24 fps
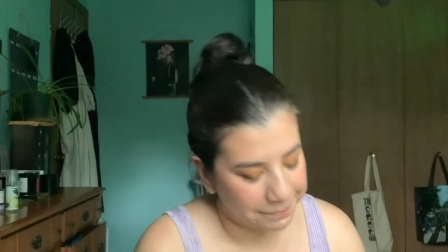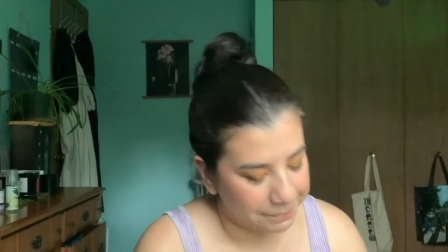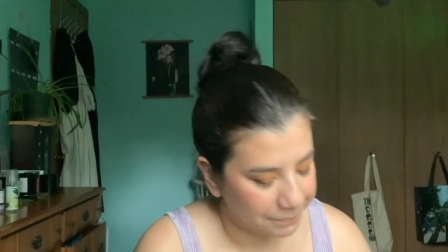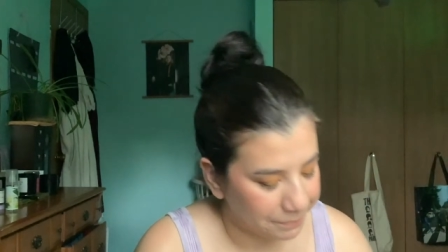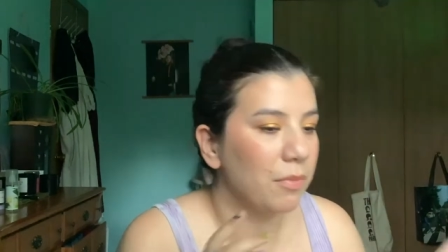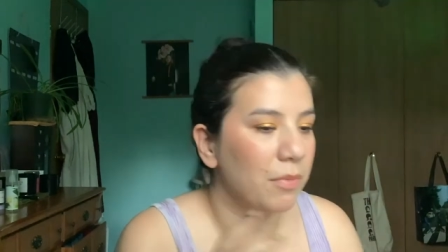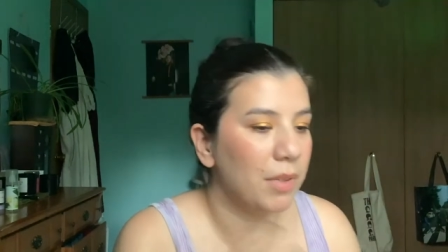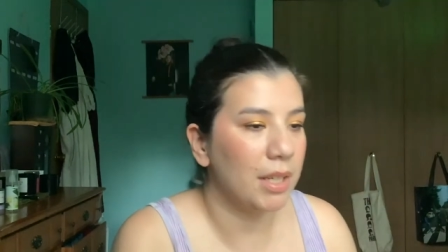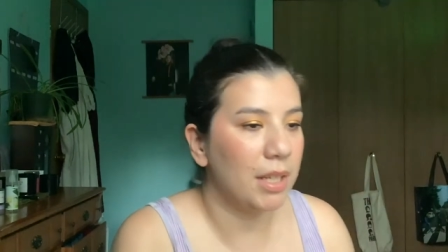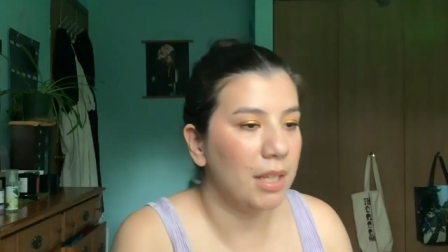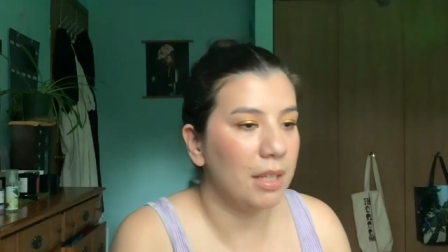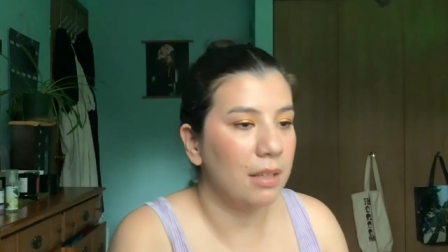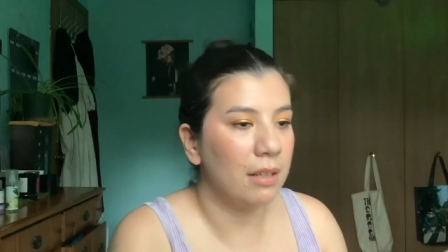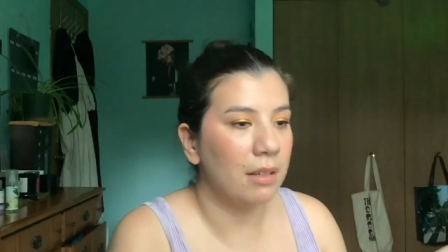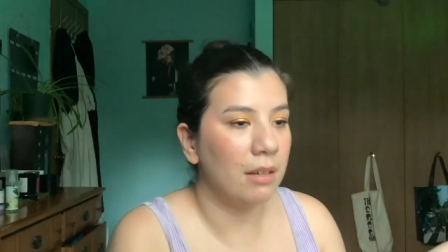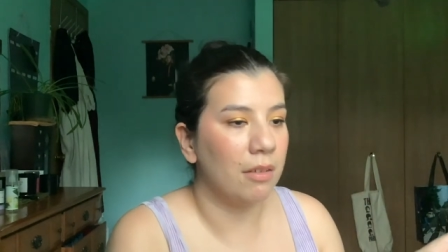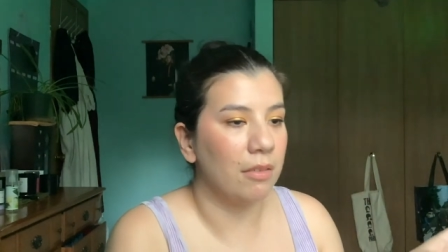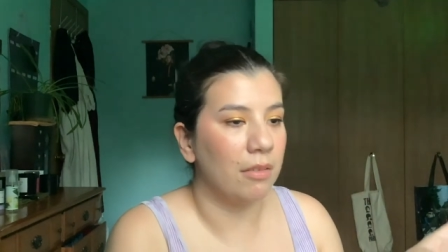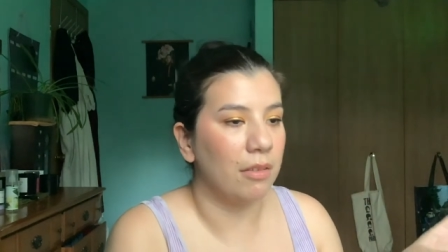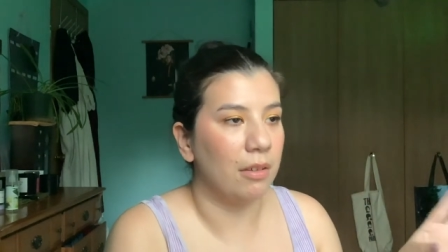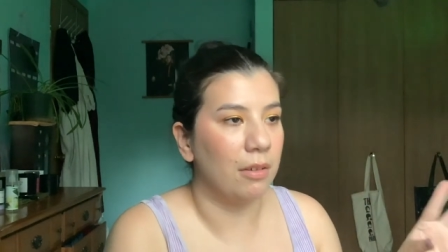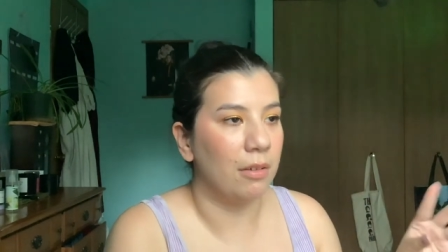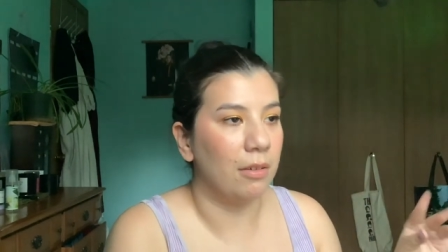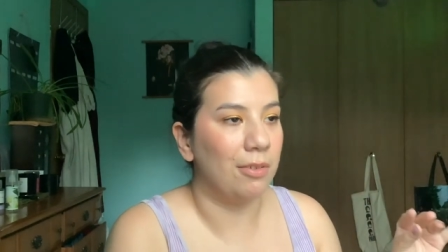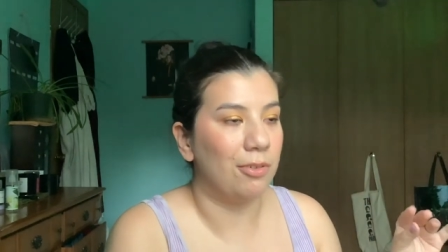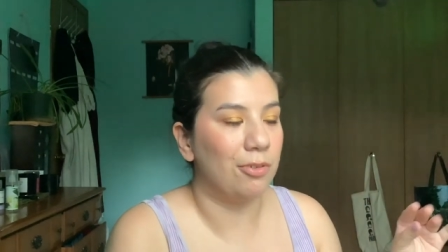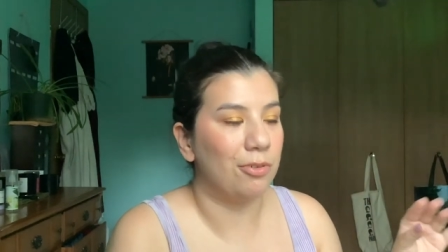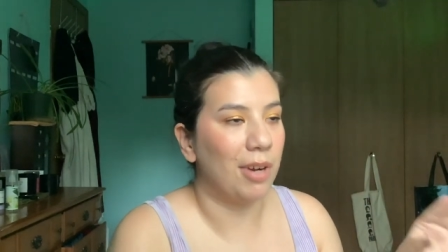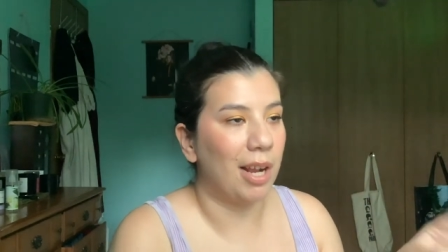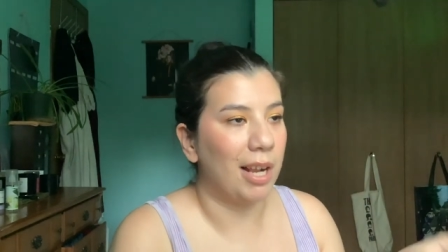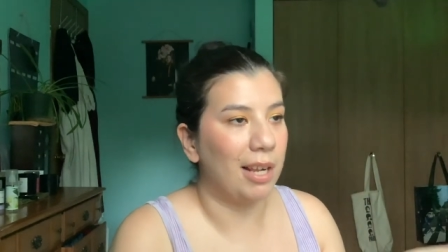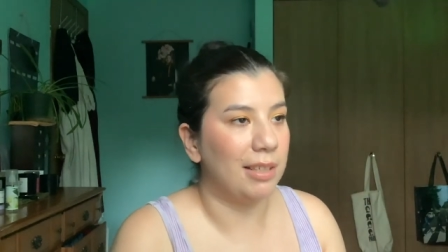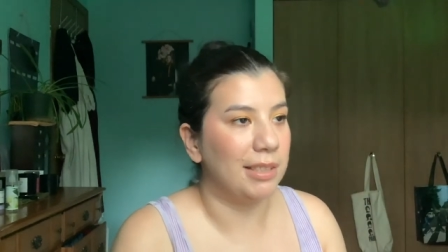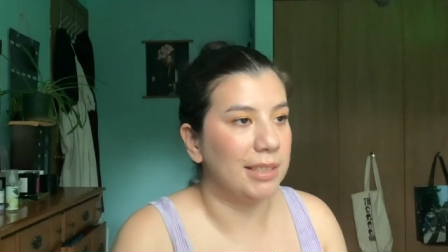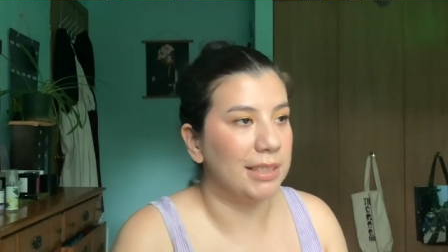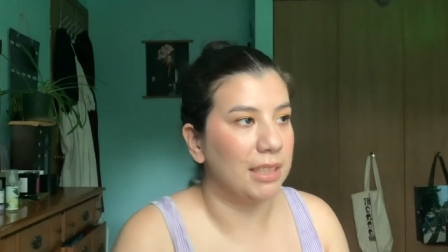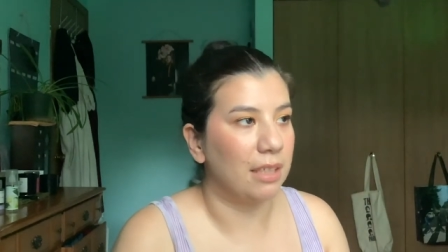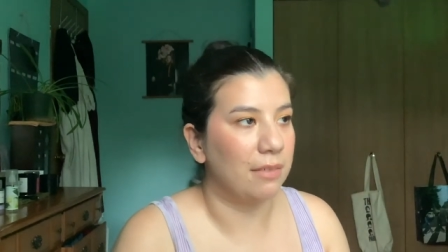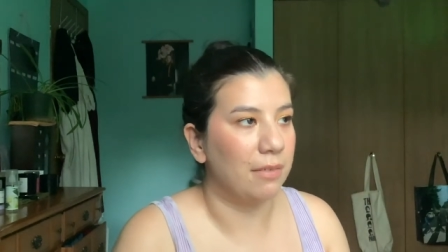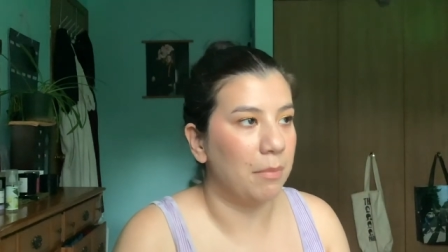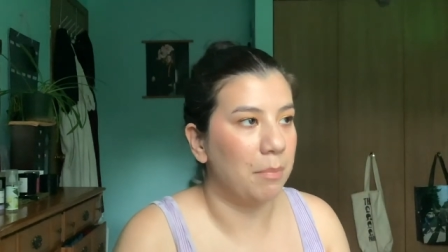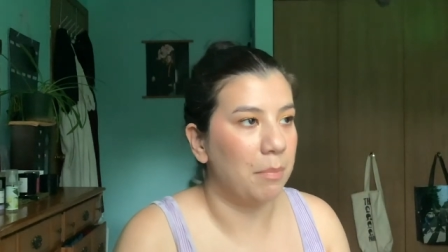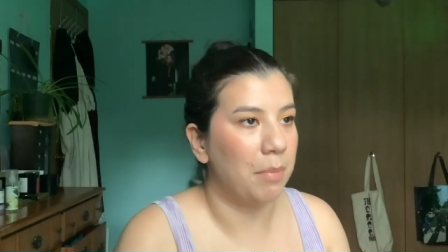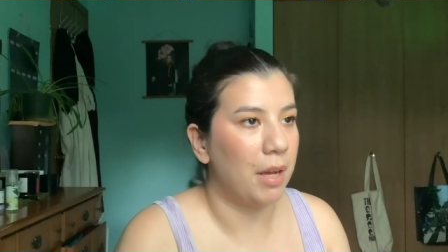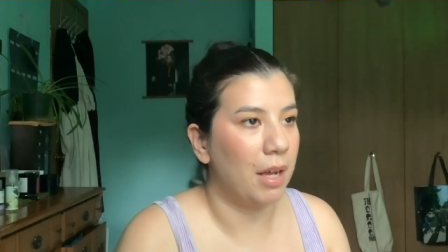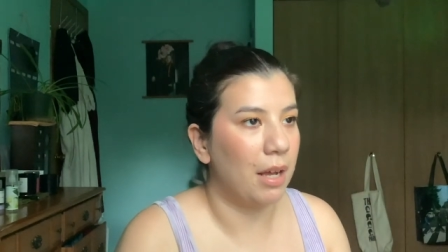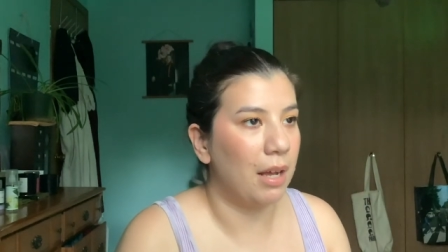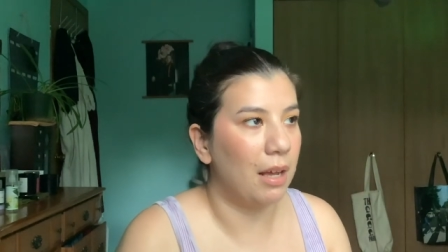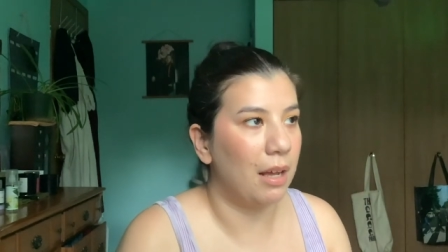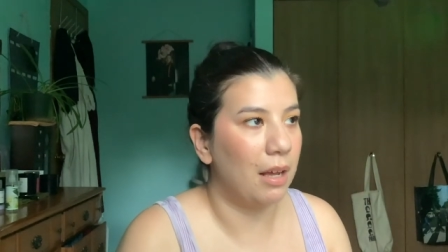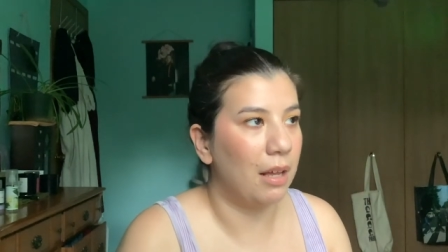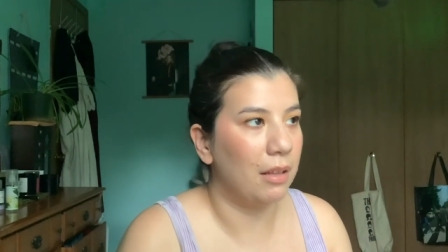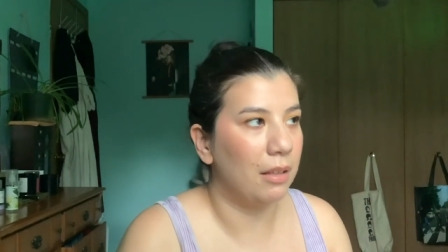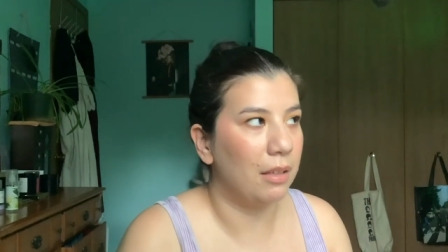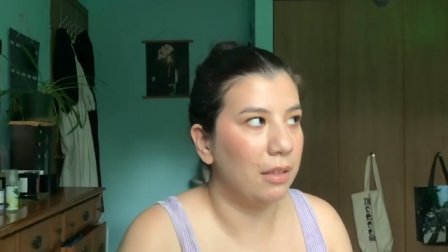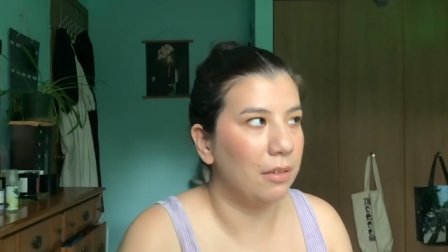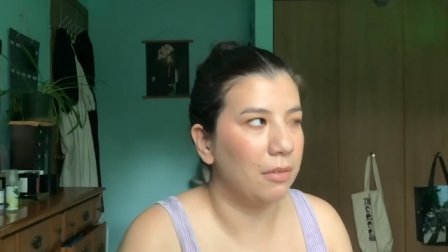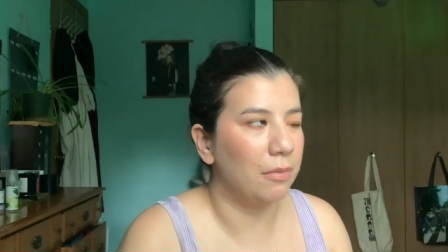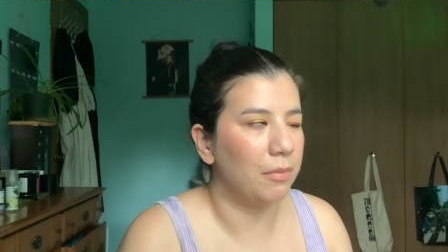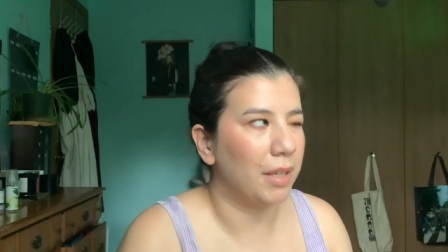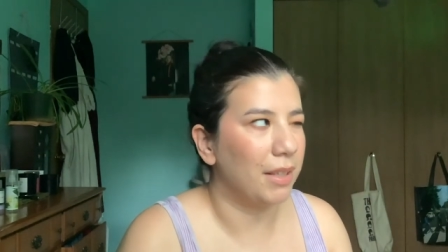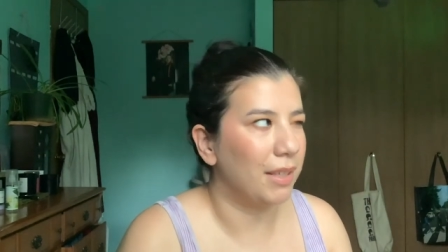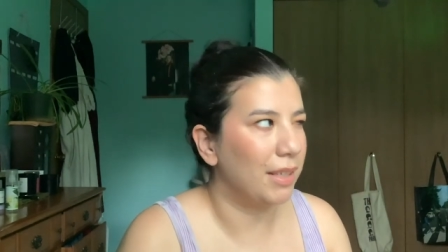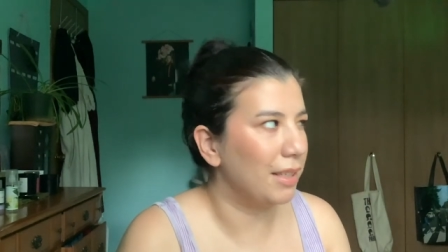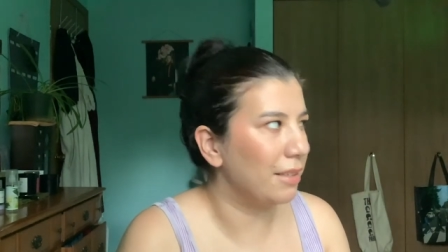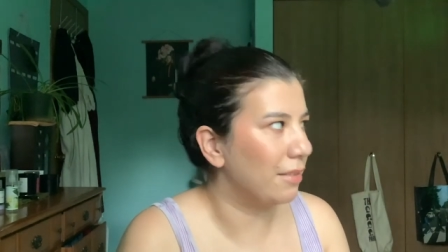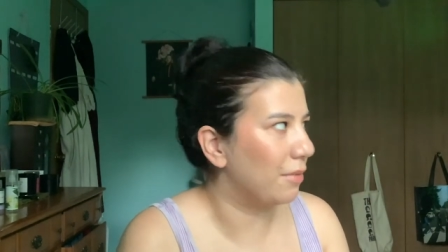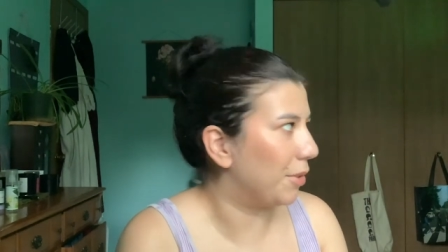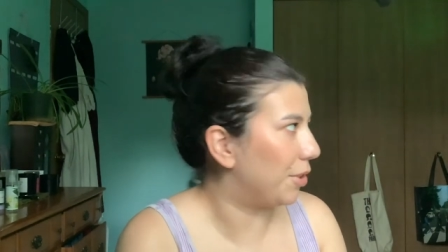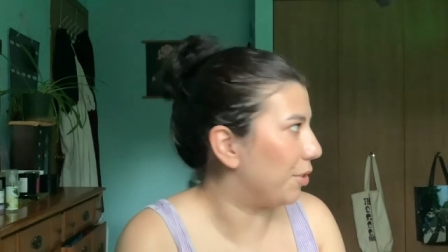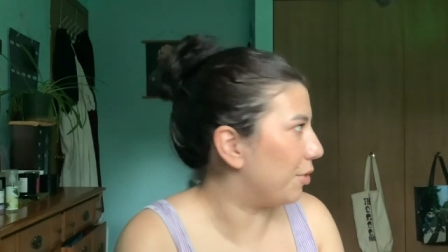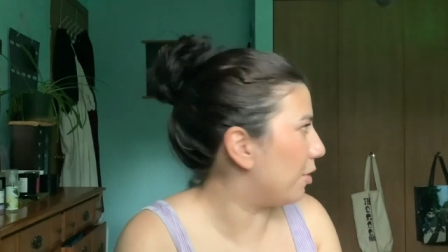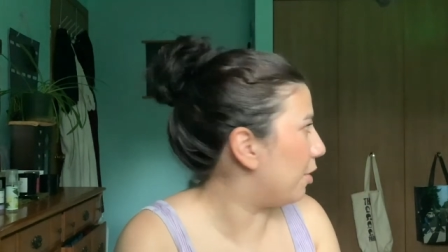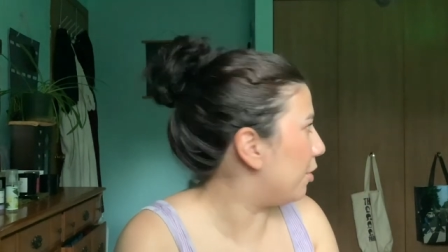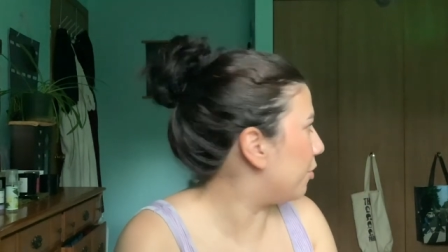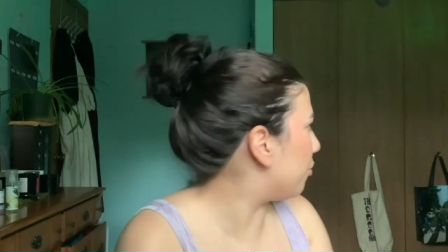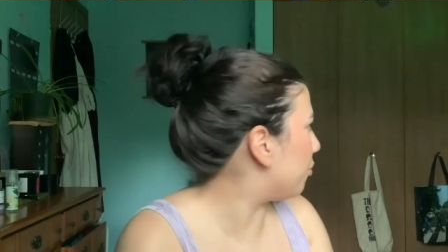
Reading the Trials of Apollo. I think it's what it's called,